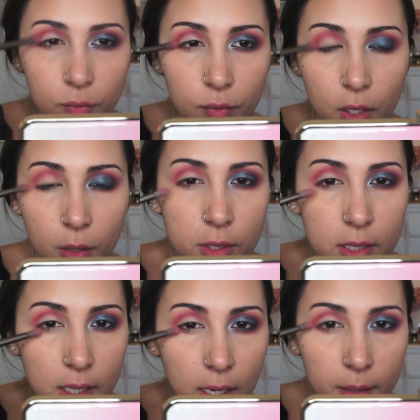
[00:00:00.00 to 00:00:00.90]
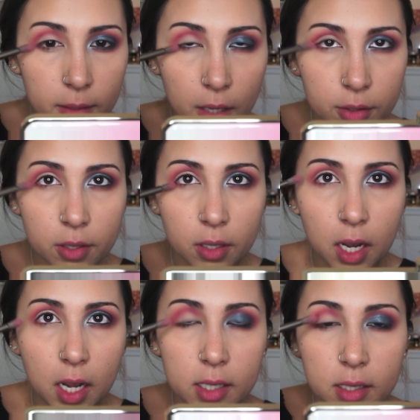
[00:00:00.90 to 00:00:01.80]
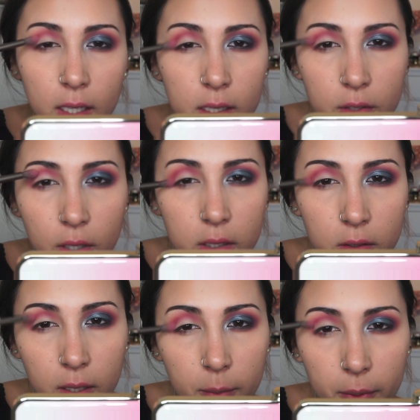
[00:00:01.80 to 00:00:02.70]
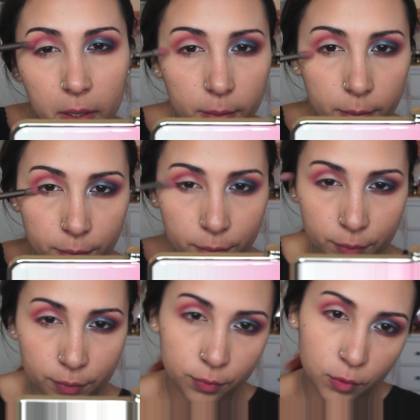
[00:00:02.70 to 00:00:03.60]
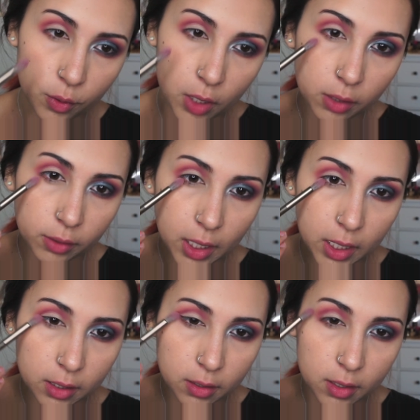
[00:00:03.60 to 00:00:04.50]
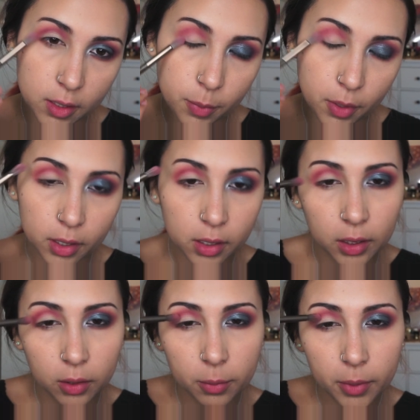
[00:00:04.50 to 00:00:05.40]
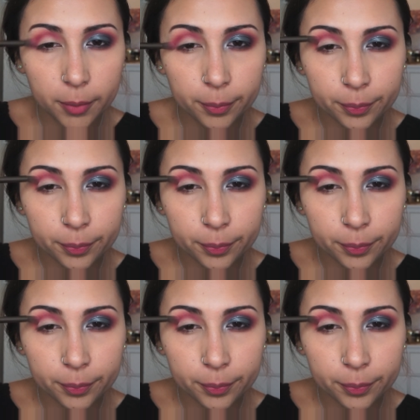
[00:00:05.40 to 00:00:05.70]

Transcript: Anyway, since I had downturn eyes, I tried to keep it to elongate this part a little bit.